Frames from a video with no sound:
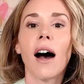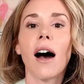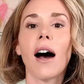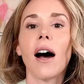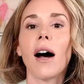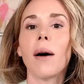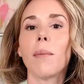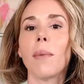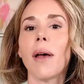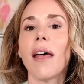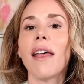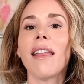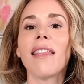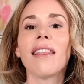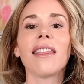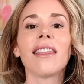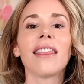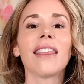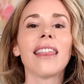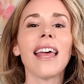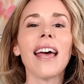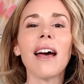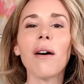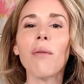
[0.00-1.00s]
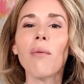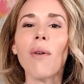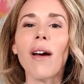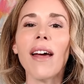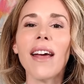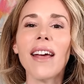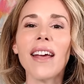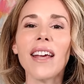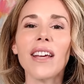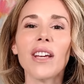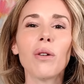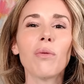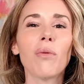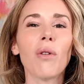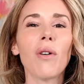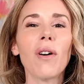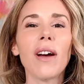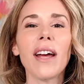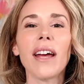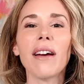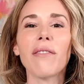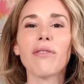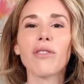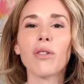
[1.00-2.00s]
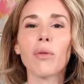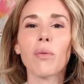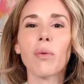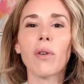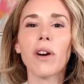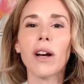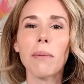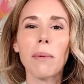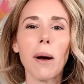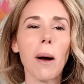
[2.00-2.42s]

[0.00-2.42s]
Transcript: Um, and that way you won't have to worry